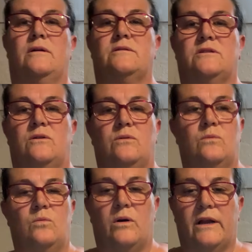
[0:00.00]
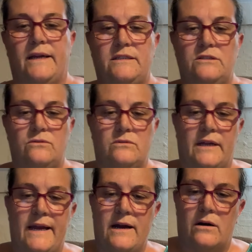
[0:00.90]
So what I do
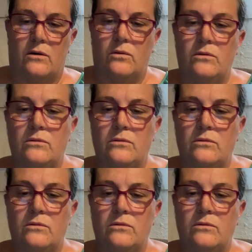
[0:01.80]
now,